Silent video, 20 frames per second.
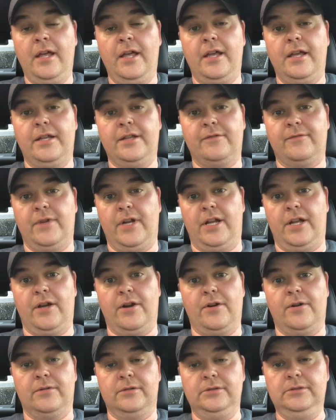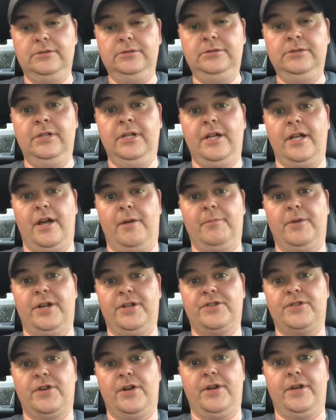In the video I'm going
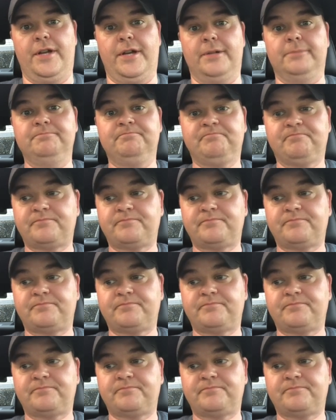to show you,